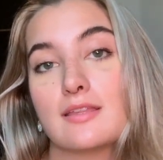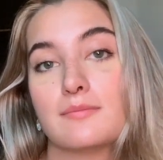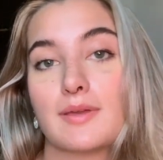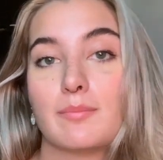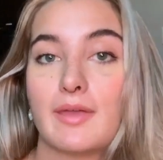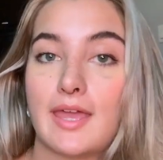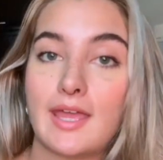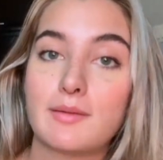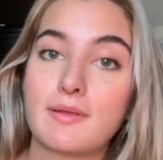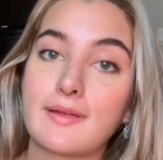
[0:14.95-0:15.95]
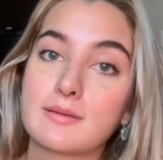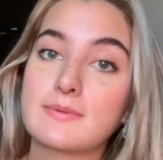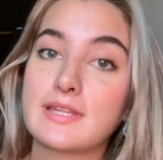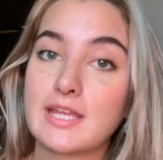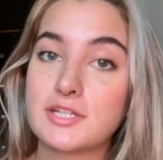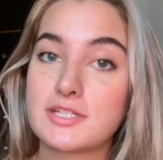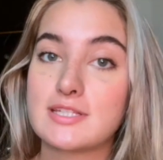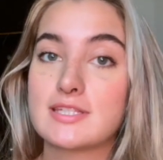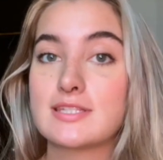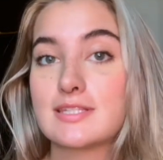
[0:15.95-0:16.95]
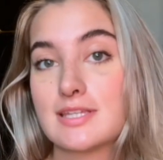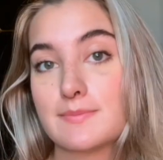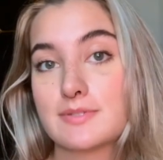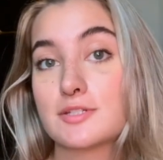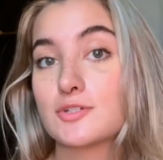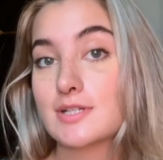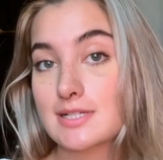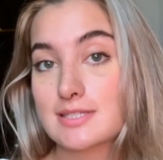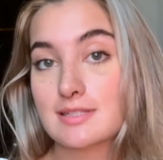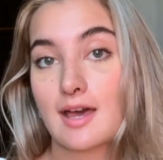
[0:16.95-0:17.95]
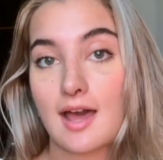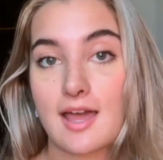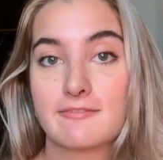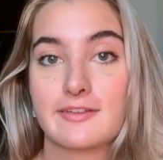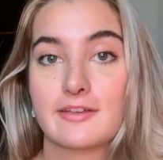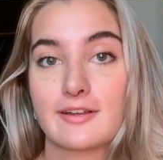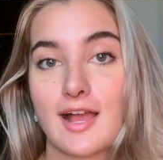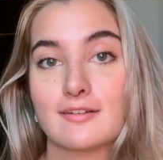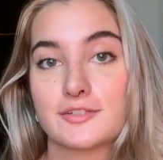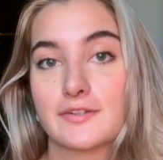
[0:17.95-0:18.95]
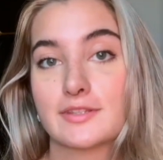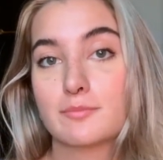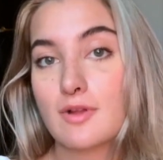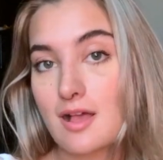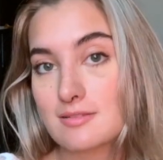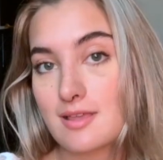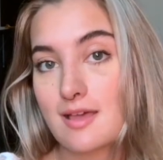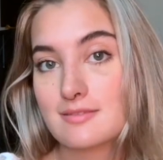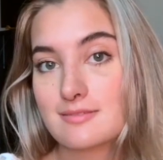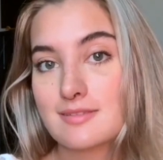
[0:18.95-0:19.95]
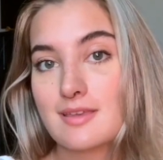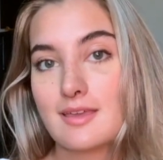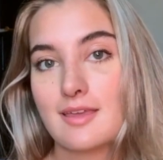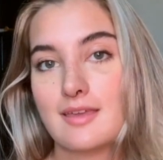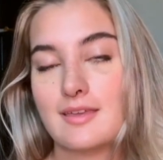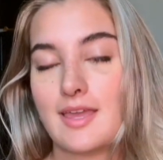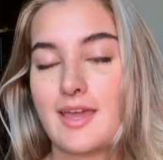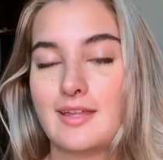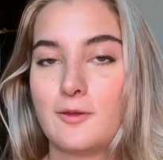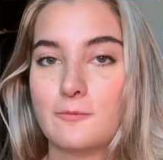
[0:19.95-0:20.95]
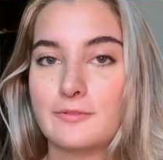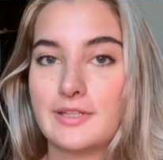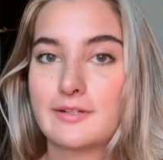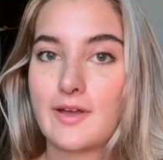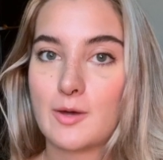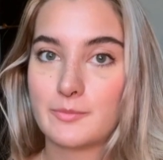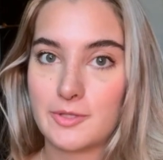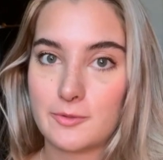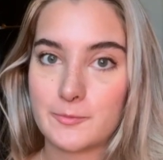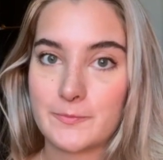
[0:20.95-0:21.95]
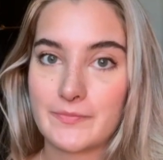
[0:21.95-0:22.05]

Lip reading: my pain, my recommendations, tips and tricks that I figured out during the process, and hopefully it'll help you.